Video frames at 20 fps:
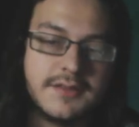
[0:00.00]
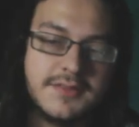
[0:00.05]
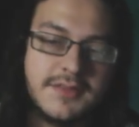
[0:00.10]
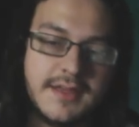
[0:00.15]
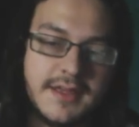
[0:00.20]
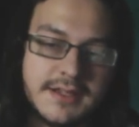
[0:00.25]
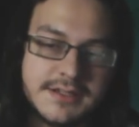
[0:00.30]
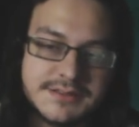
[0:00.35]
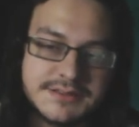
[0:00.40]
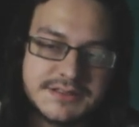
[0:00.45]

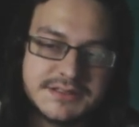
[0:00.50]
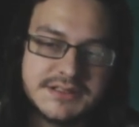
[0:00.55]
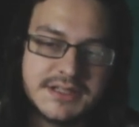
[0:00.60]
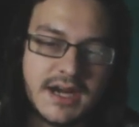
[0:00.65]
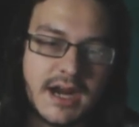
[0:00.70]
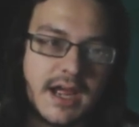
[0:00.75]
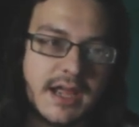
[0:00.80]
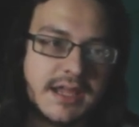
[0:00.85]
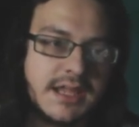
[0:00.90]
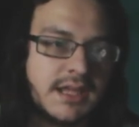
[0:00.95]
things that
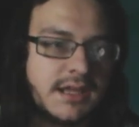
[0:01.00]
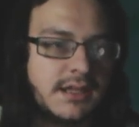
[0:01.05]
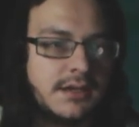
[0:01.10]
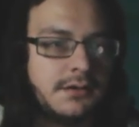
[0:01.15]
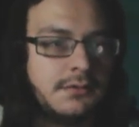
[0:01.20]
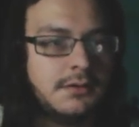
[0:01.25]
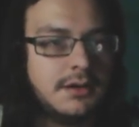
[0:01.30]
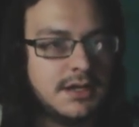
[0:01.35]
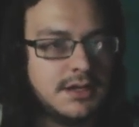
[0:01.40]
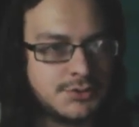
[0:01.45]
I
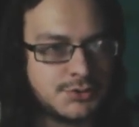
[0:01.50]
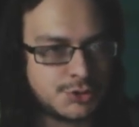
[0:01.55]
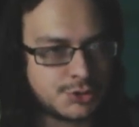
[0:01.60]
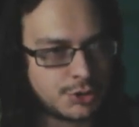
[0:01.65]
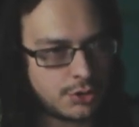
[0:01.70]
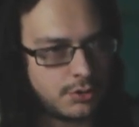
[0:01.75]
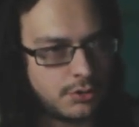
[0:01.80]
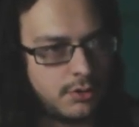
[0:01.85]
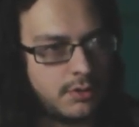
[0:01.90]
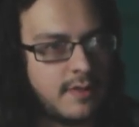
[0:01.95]
can
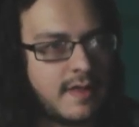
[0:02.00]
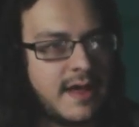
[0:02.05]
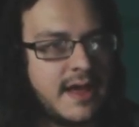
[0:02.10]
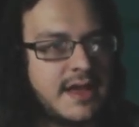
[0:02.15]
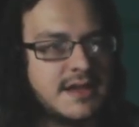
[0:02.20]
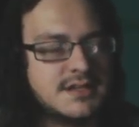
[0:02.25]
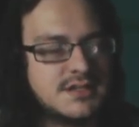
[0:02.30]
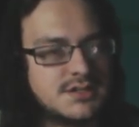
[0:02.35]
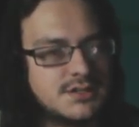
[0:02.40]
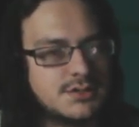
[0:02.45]

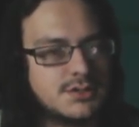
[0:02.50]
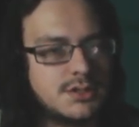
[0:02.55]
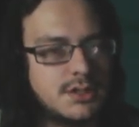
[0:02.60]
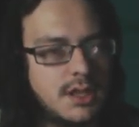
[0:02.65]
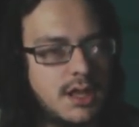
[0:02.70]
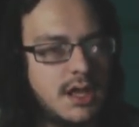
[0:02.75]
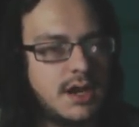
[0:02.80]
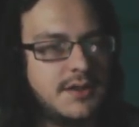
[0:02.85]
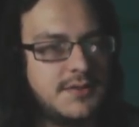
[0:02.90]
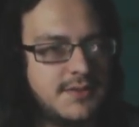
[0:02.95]
internalize. There's a
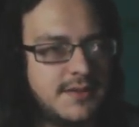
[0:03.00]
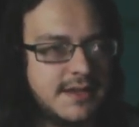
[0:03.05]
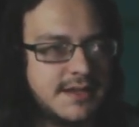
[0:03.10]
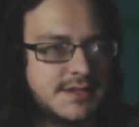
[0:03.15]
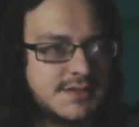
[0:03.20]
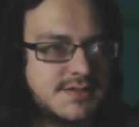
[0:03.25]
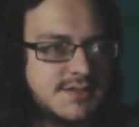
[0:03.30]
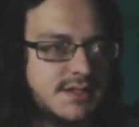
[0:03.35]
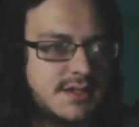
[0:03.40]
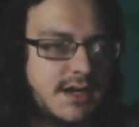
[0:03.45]
lot of
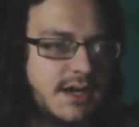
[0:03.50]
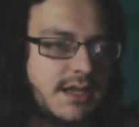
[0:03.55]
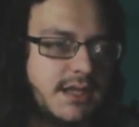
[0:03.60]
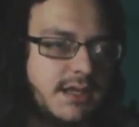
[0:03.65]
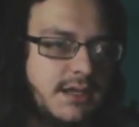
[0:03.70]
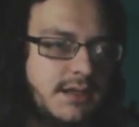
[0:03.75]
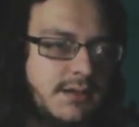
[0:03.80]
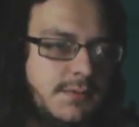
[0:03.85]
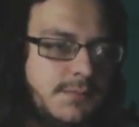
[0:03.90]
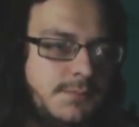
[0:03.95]
things that I
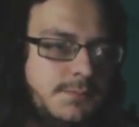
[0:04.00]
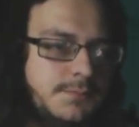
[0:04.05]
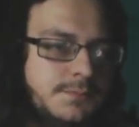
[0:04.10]
can